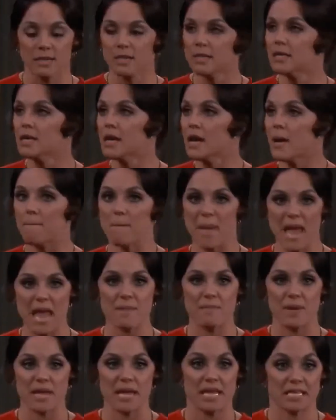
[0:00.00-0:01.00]
Maybe
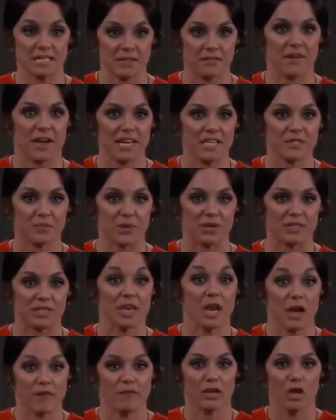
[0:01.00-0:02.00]
he's a vice president of
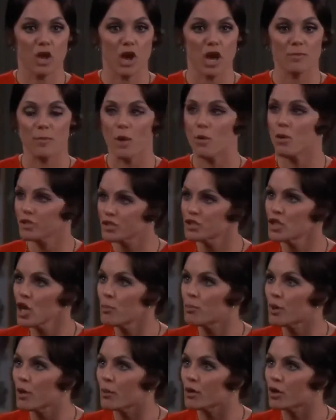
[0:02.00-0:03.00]
a lawnmower
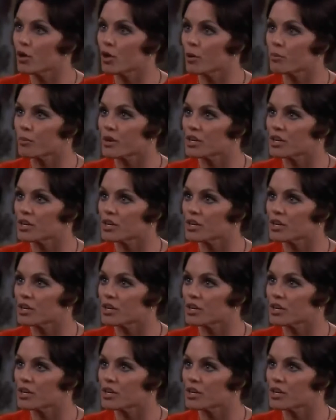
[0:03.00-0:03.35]
snowblower corporation. But